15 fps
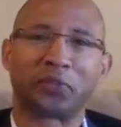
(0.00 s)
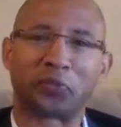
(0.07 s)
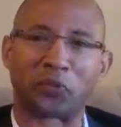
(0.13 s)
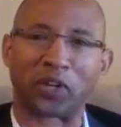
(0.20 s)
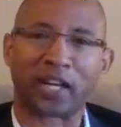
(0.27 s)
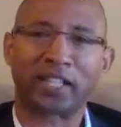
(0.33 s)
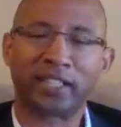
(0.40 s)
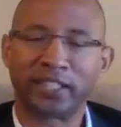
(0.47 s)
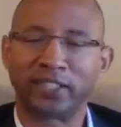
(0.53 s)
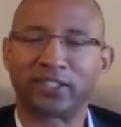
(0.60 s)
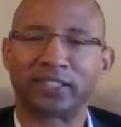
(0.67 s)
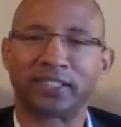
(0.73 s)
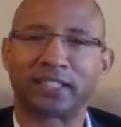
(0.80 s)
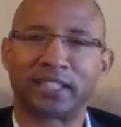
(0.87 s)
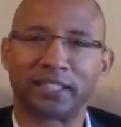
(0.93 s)
Right here
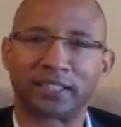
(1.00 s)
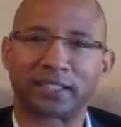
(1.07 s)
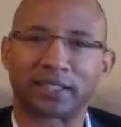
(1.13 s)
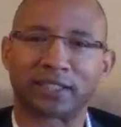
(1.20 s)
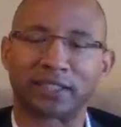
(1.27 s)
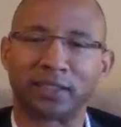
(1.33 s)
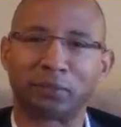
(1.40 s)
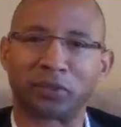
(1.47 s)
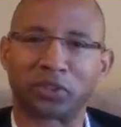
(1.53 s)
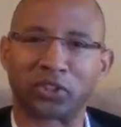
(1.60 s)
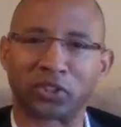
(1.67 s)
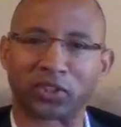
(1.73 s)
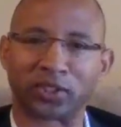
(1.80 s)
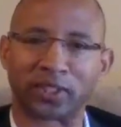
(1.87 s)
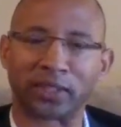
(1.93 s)
in Kansas City,
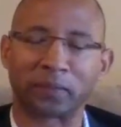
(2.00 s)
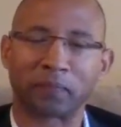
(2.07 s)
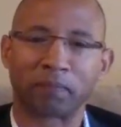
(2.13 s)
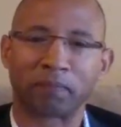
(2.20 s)
Missouri.